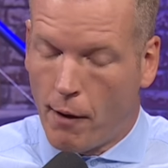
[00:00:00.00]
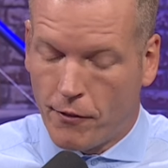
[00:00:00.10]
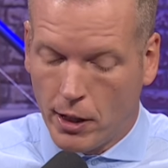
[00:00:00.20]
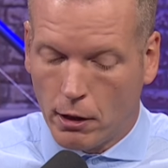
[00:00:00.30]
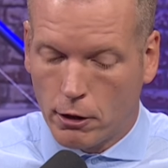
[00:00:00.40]

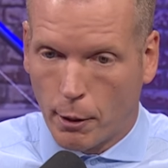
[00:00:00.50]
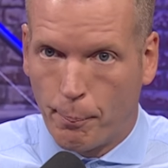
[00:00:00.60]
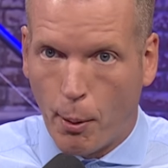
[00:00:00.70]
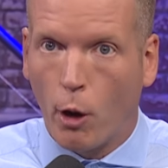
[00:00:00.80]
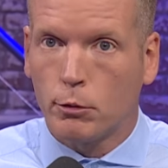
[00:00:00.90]
field. They're
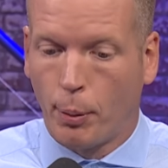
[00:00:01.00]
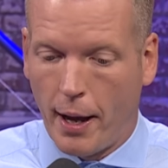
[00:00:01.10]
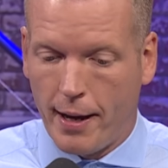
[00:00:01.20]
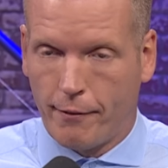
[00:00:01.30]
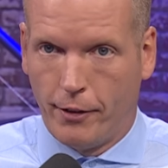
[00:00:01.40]
both
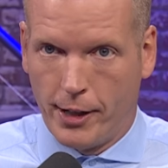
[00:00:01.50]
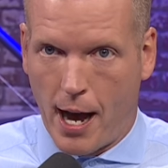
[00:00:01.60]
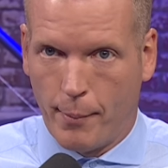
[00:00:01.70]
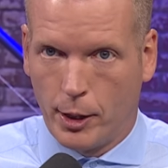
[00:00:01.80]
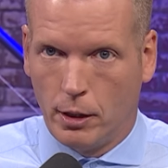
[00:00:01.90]
playing
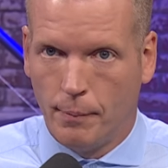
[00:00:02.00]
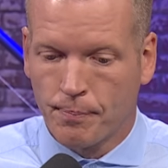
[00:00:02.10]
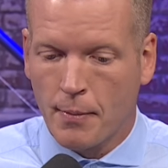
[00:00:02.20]
phenomenal.